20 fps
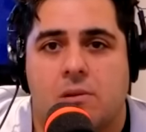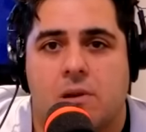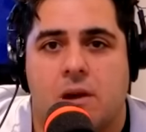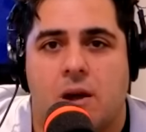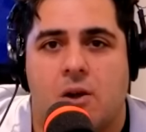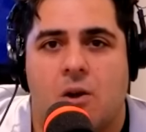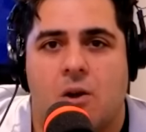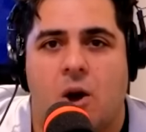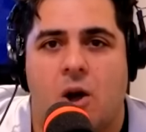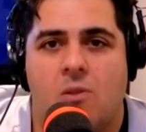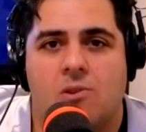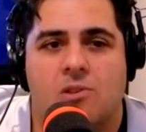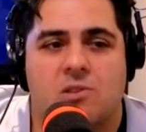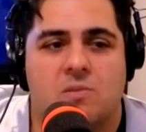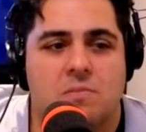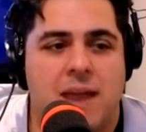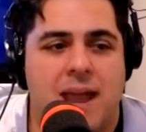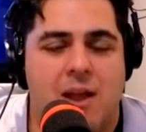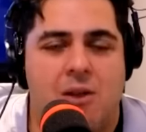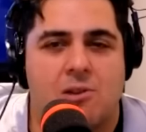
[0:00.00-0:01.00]
Are all yes.
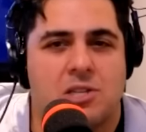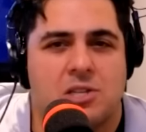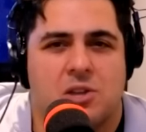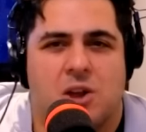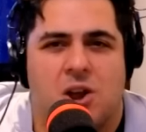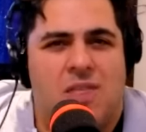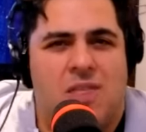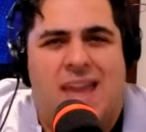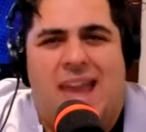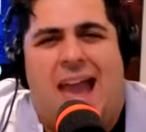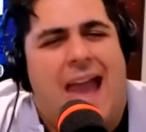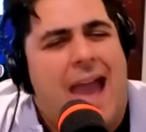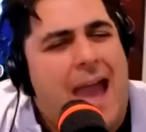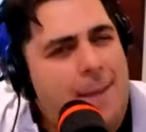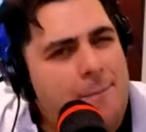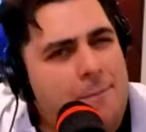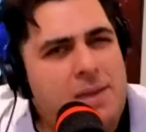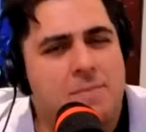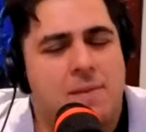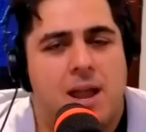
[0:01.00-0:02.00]
those marriages are they
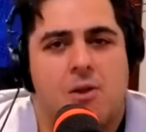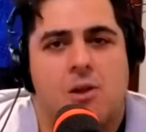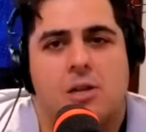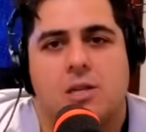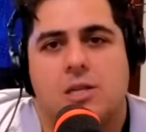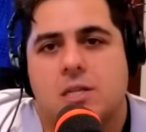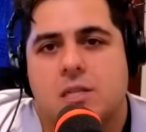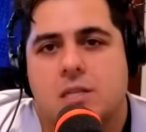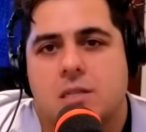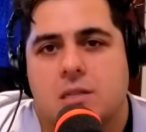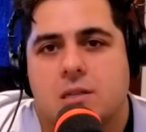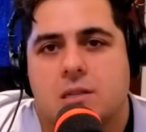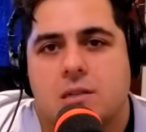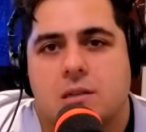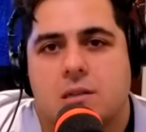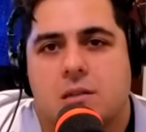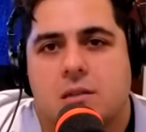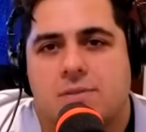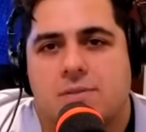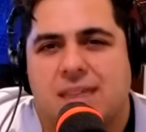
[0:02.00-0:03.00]
happy marriages?
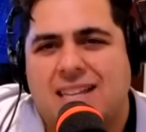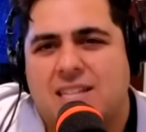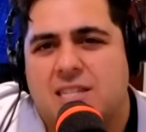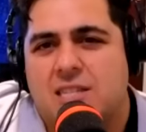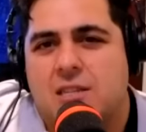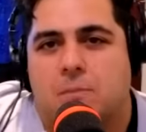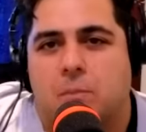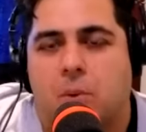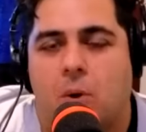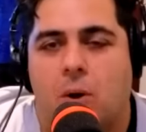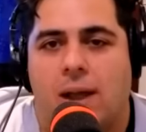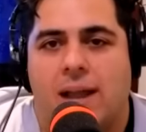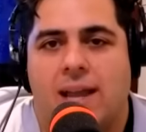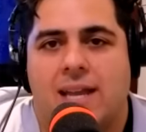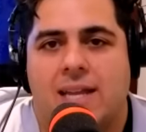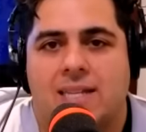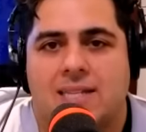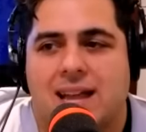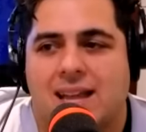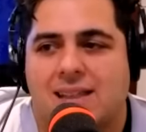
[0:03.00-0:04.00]
That's the point.
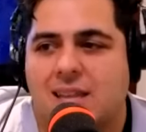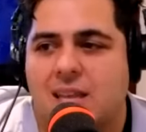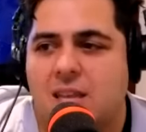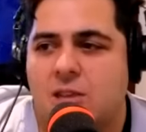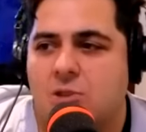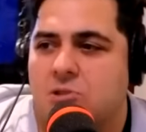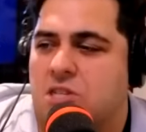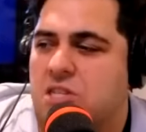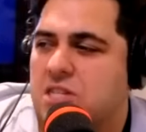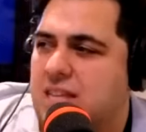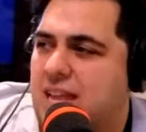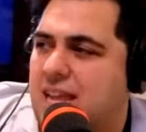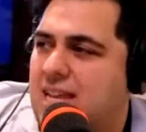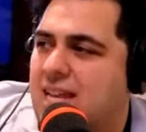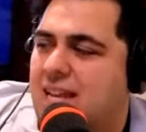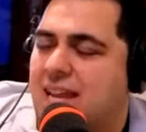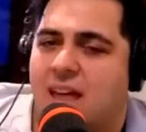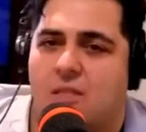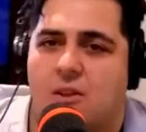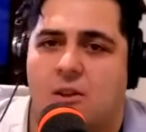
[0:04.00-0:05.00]
It's not that you stay
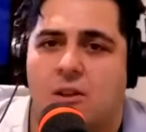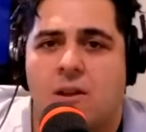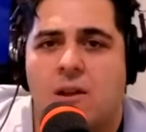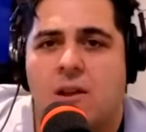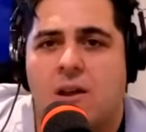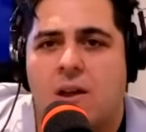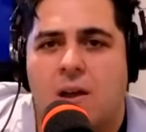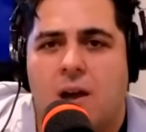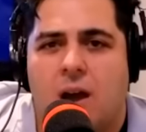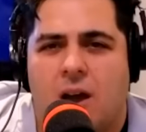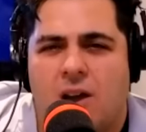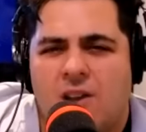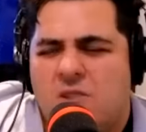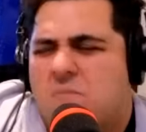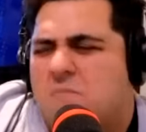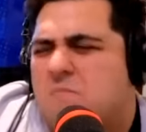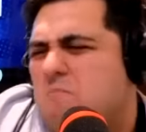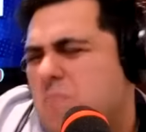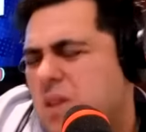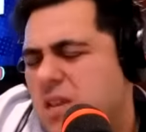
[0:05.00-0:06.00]
together. Are you
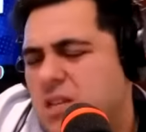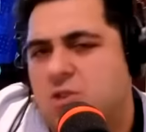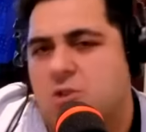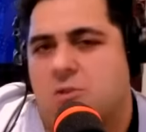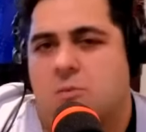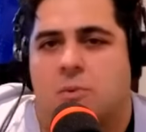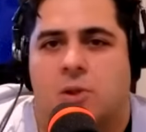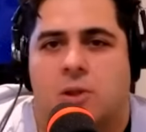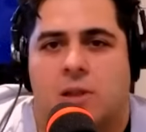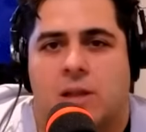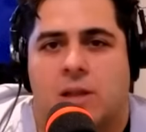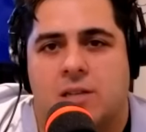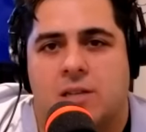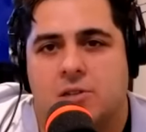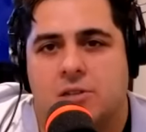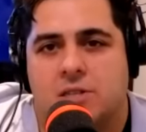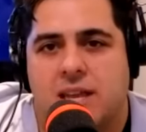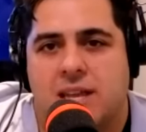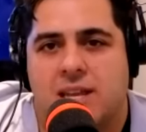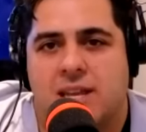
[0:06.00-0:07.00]
miserable as
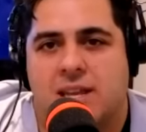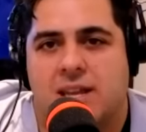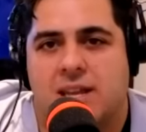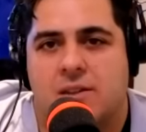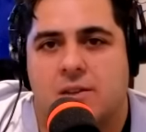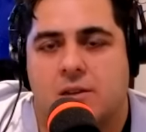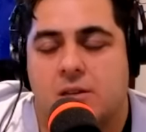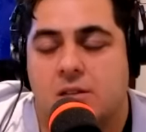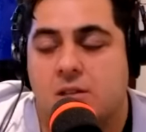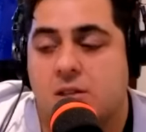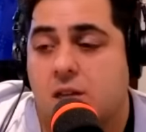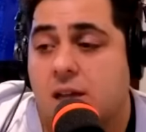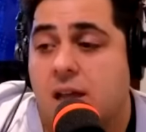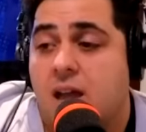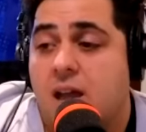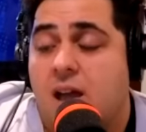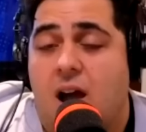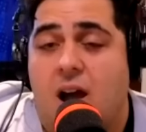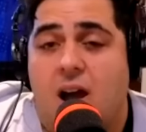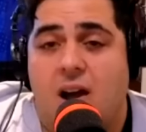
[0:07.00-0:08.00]
you're staying together? Because look,
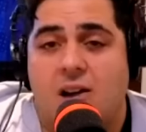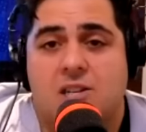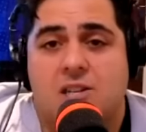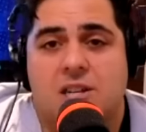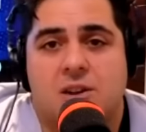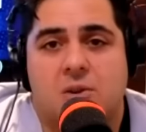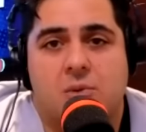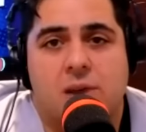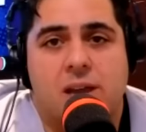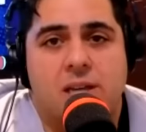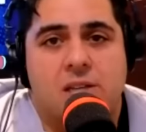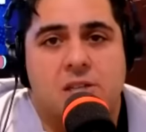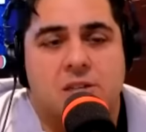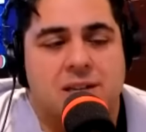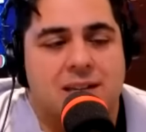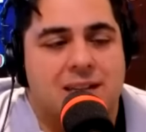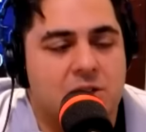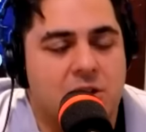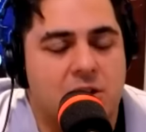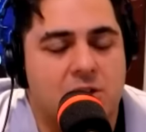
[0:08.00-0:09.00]
our
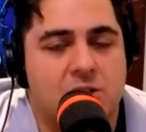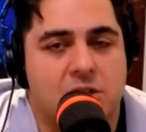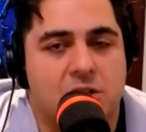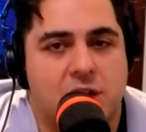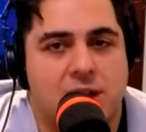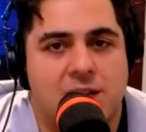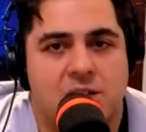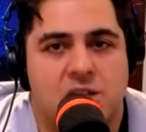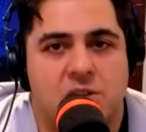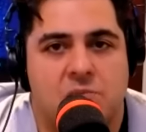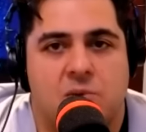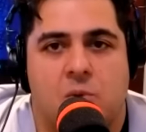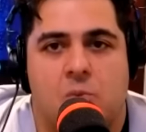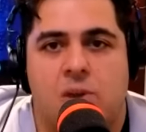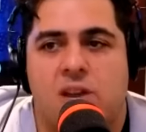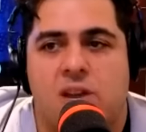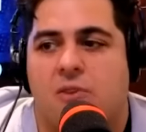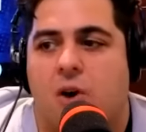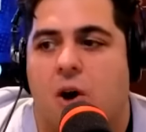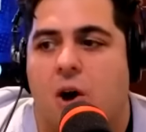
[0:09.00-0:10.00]
generation, it's all changing, but
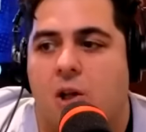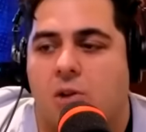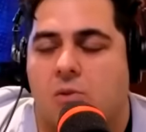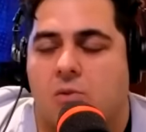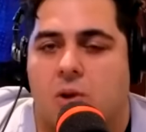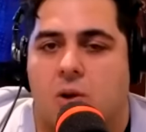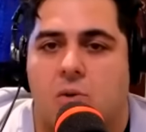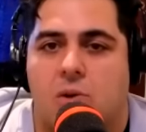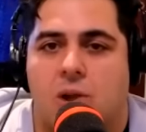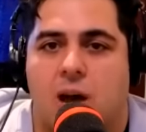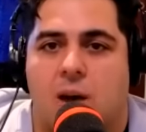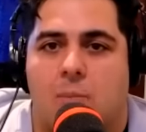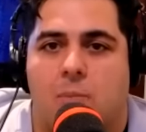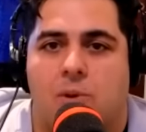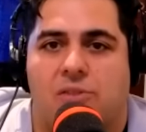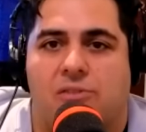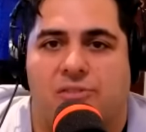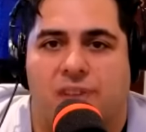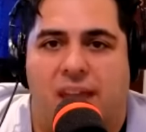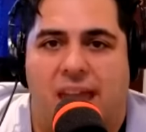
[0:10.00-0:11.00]
we have all grown up
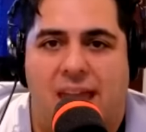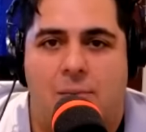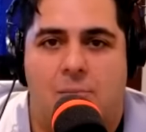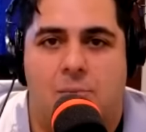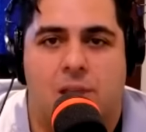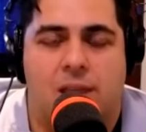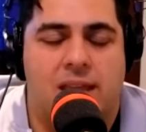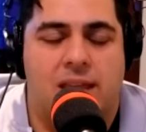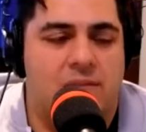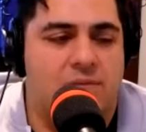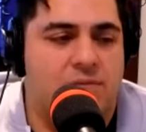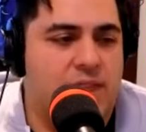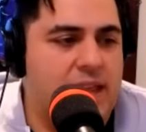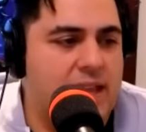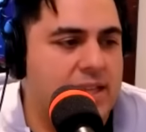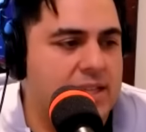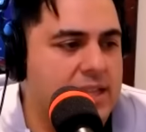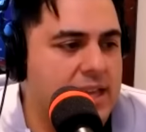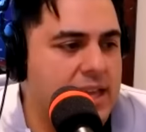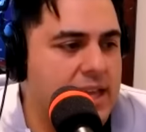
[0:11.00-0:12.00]
with family and
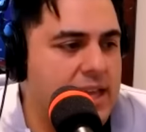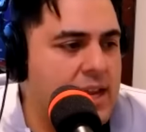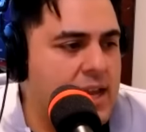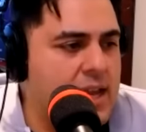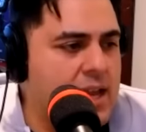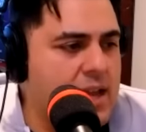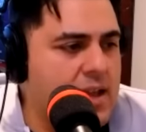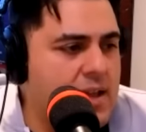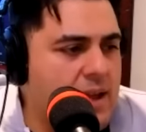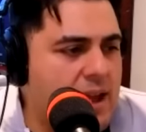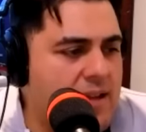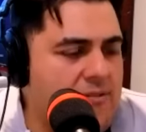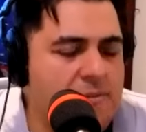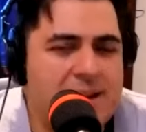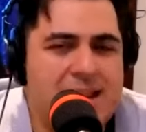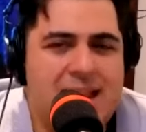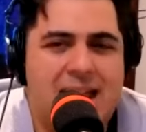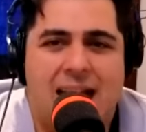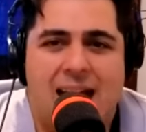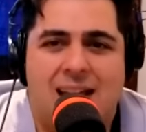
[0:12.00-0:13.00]
things that
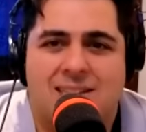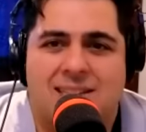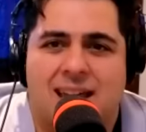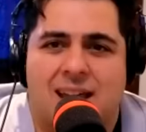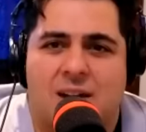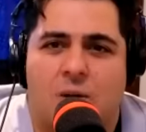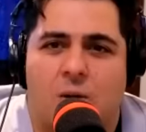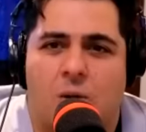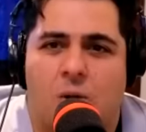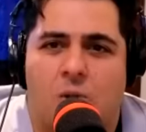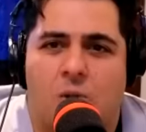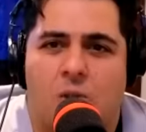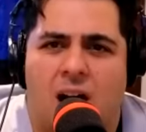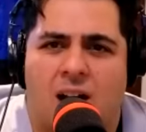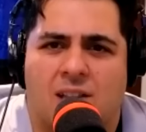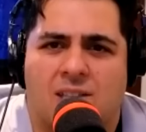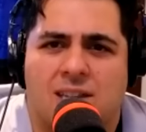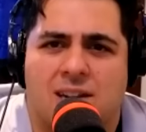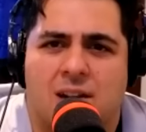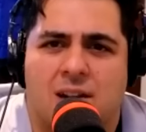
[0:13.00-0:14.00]
everybody has that old
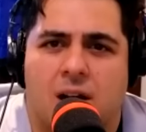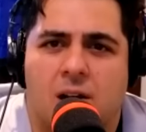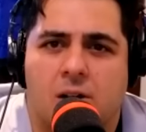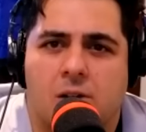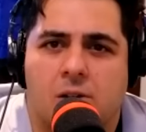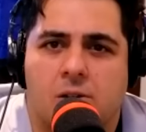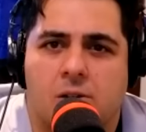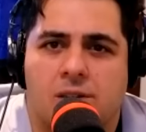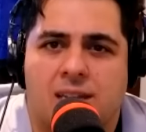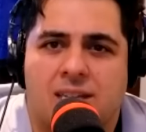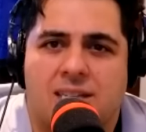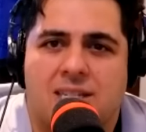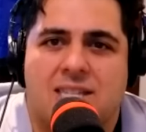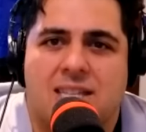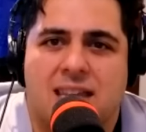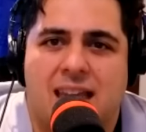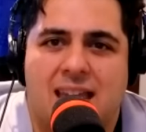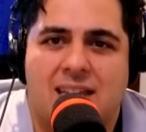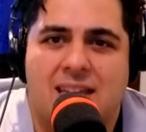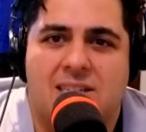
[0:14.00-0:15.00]
aunt and uncle that
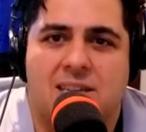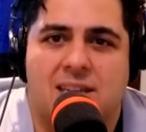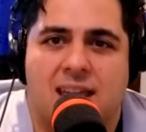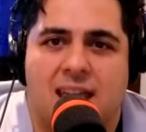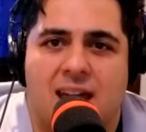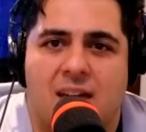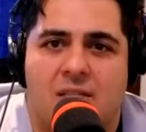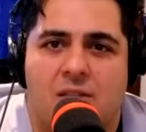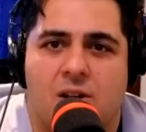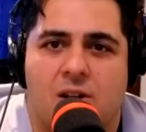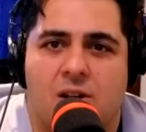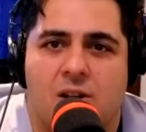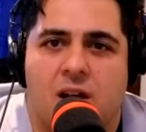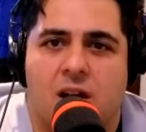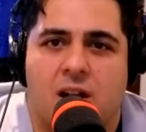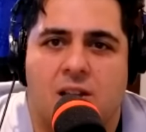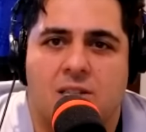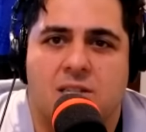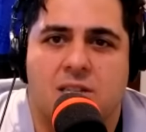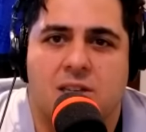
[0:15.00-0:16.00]
stayed together
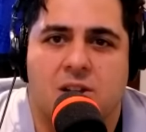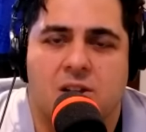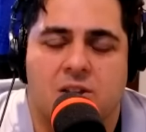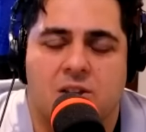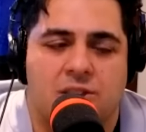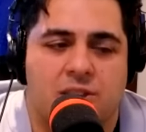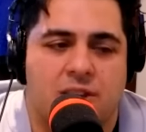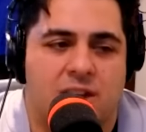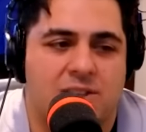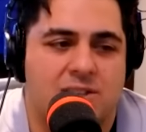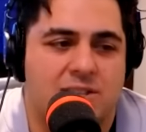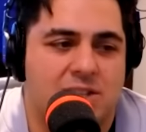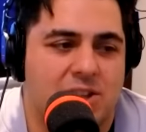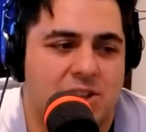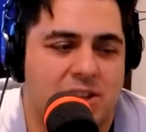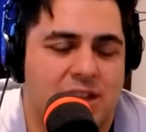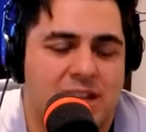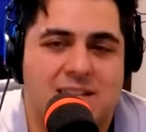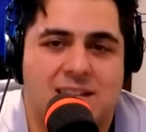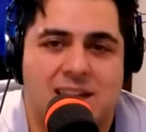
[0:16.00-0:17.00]
until
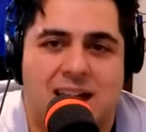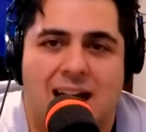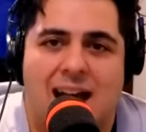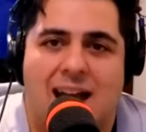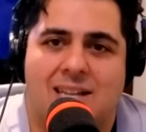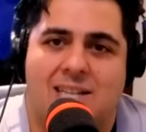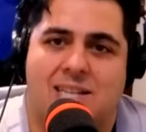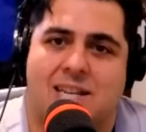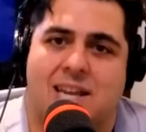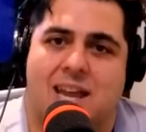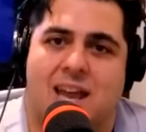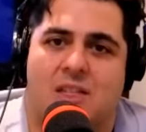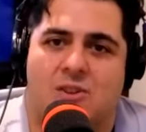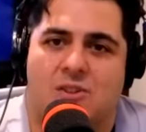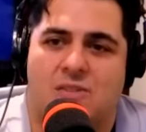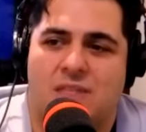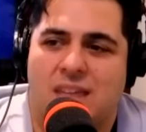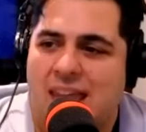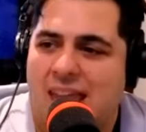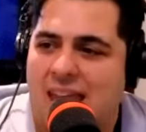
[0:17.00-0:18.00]
until they died
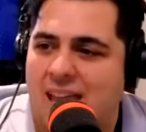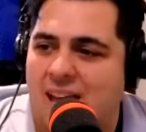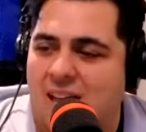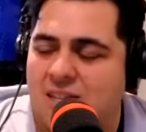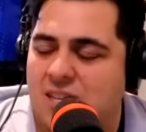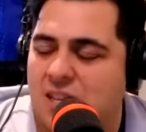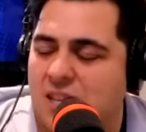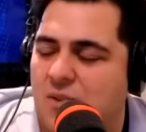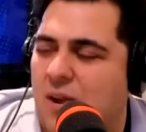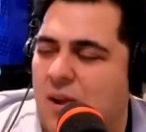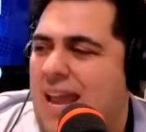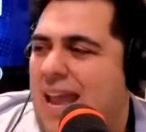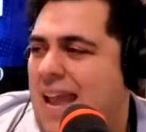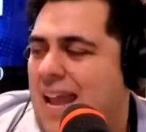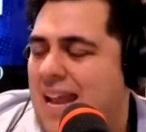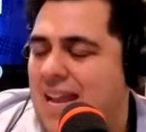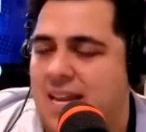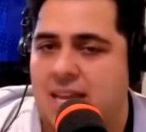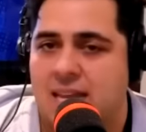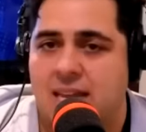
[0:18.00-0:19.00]
together in the until they were
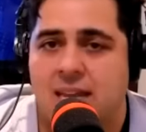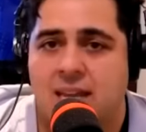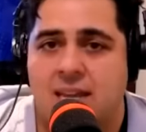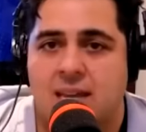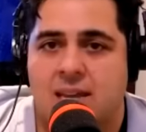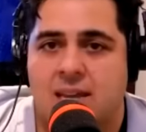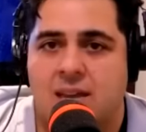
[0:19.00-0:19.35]
80